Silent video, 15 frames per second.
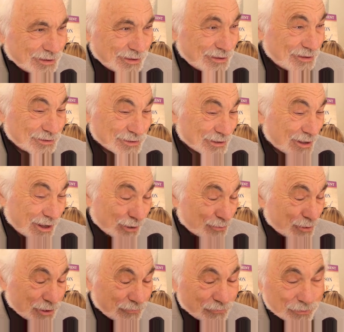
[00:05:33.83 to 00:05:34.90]
then it's like
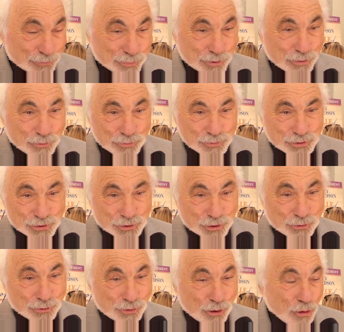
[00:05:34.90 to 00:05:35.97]
one of her poems, you
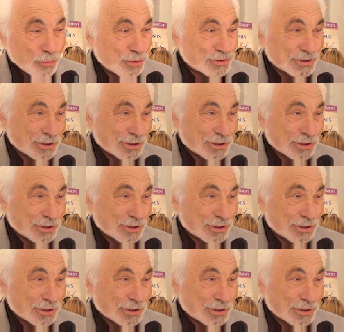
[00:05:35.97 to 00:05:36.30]
know, hope